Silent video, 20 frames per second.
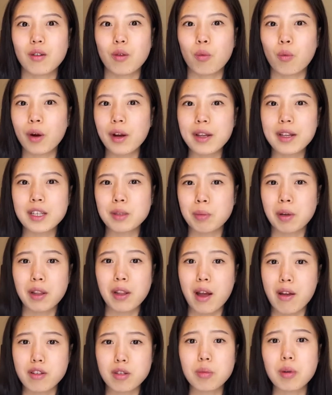What is my
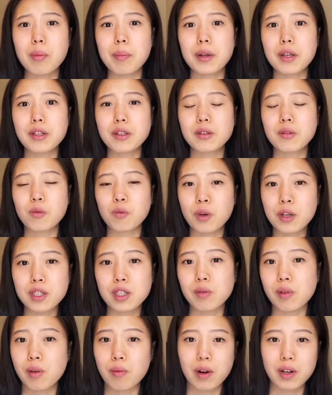life's purpose? What
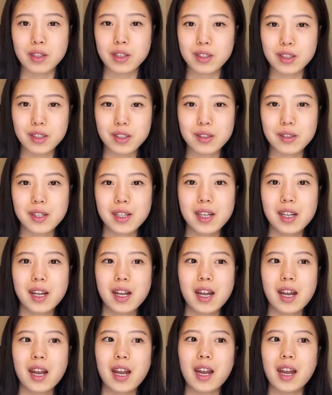do I want to do?
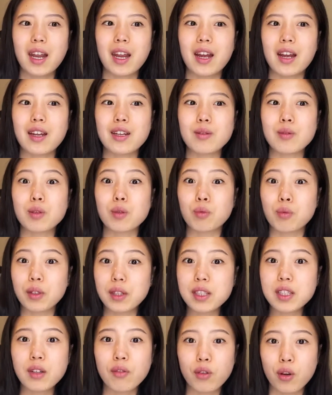And it was
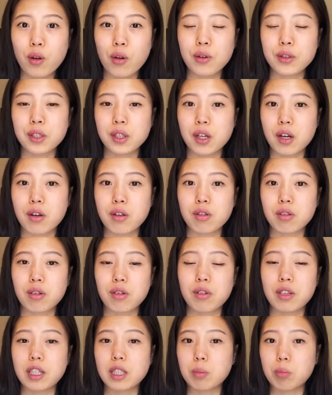really difficult to go through
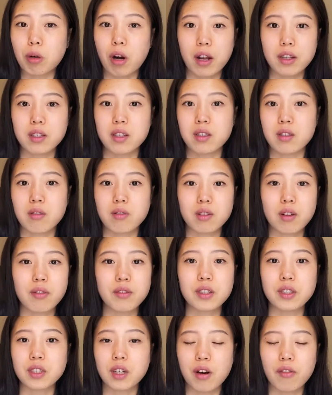this process of
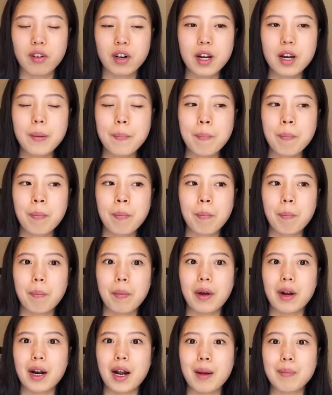self-discovery,
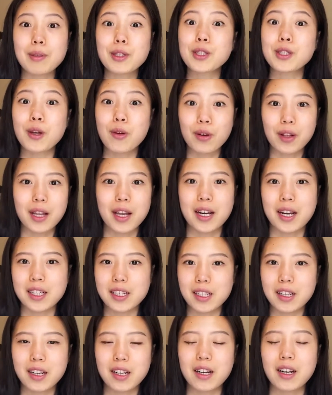but I'm so glad I
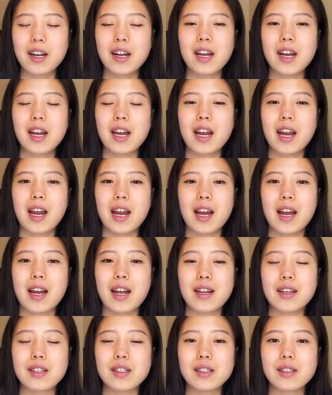did it.
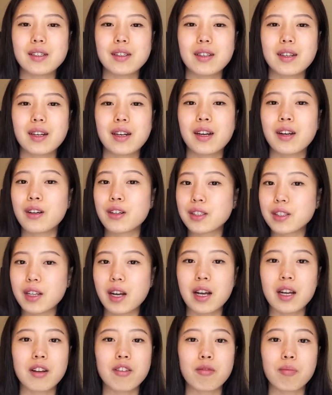And here's
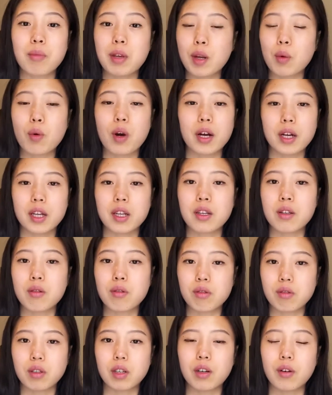kind of me walking you
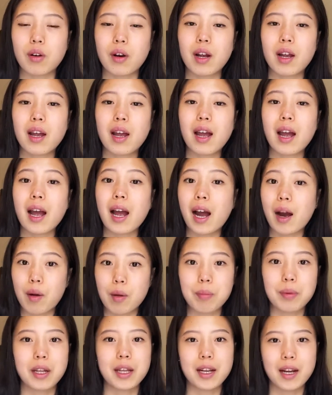through how it
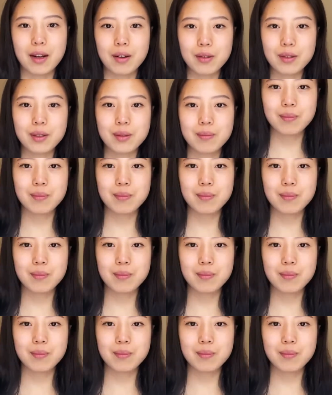played out.